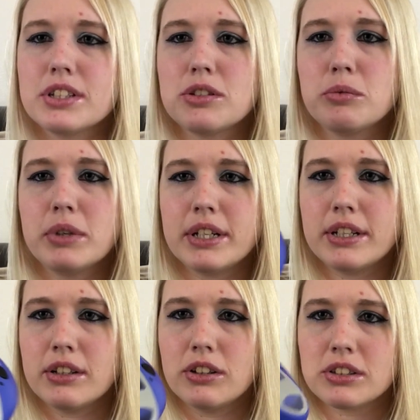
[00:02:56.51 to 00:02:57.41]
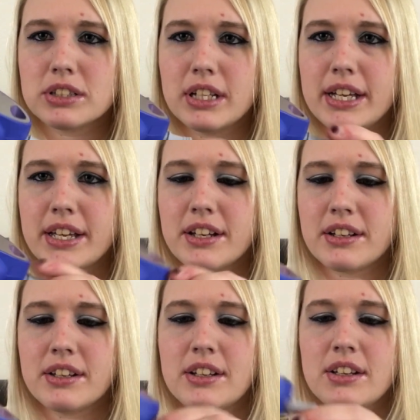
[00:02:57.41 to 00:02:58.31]
this is what it looks like.
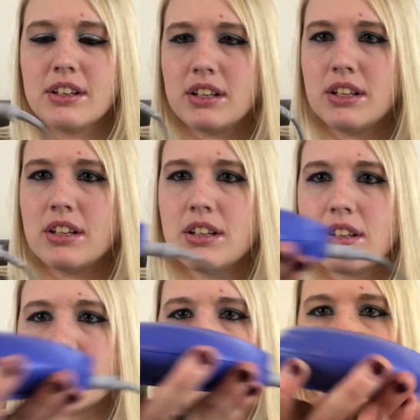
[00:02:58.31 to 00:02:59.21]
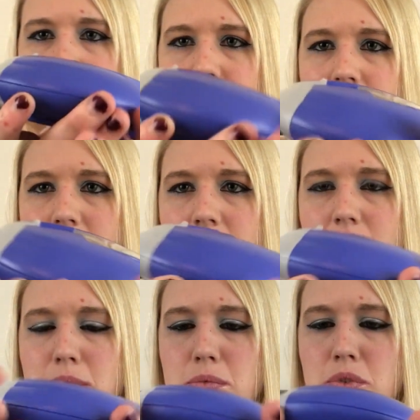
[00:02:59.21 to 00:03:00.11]
It
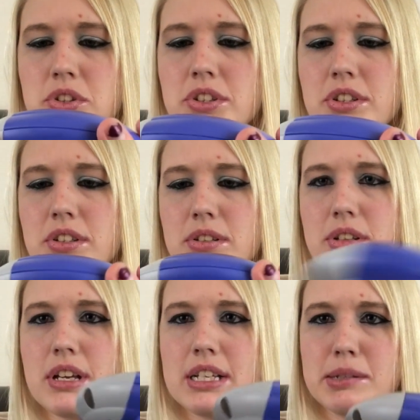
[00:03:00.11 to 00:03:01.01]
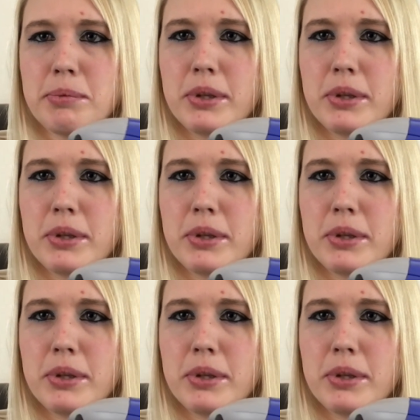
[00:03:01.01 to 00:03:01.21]
comes as a